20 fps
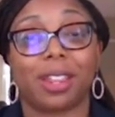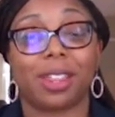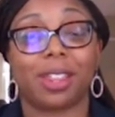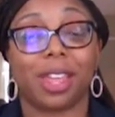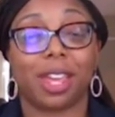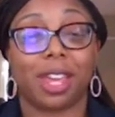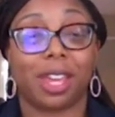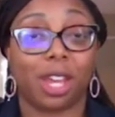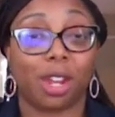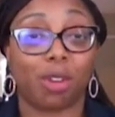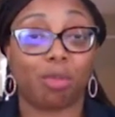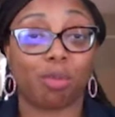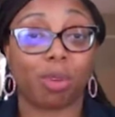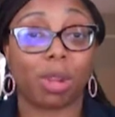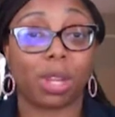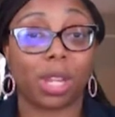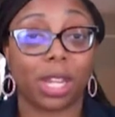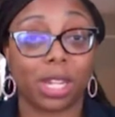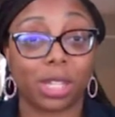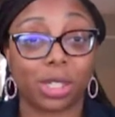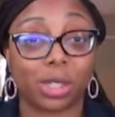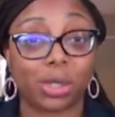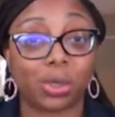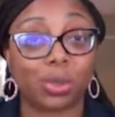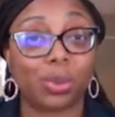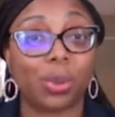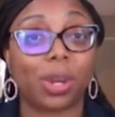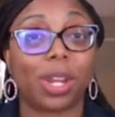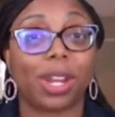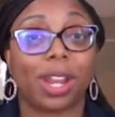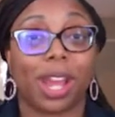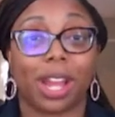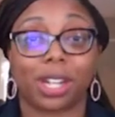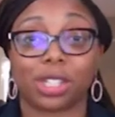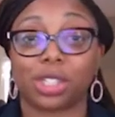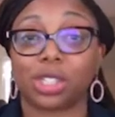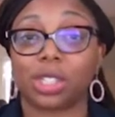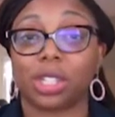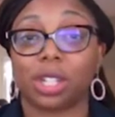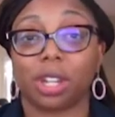they can relate to and
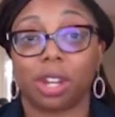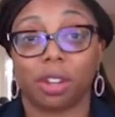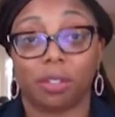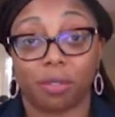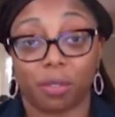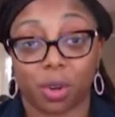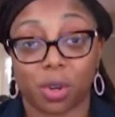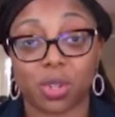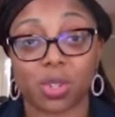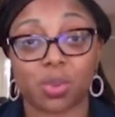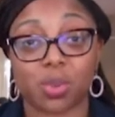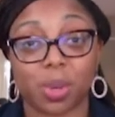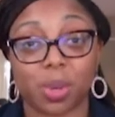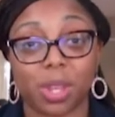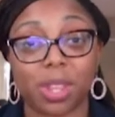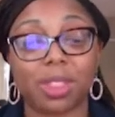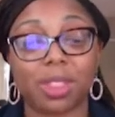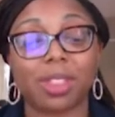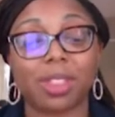actually converse with.